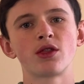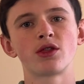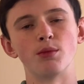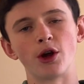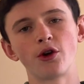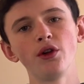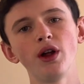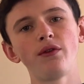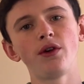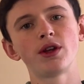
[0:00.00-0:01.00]
The battery
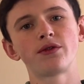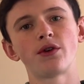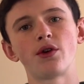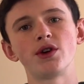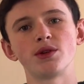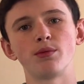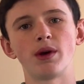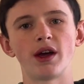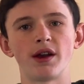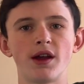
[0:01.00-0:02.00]
life on this phone isn't
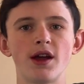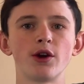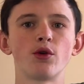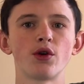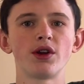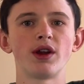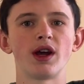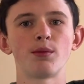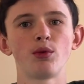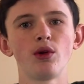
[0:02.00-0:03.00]
bad, and according to
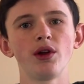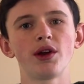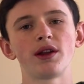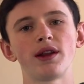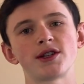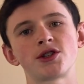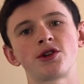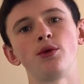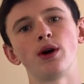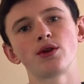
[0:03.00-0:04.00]
Apple, it can last
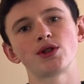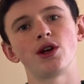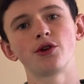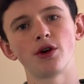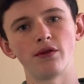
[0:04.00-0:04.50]
2 hours longer on